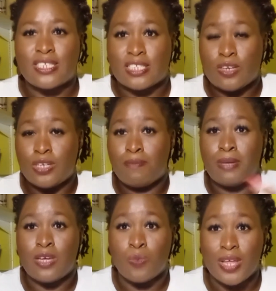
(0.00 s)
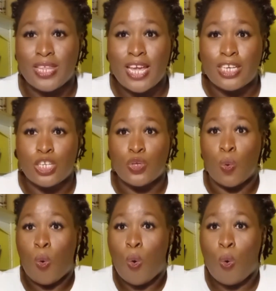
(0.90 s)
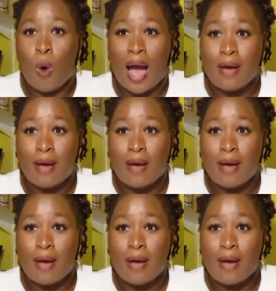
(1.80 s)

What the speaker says: necessarily be within your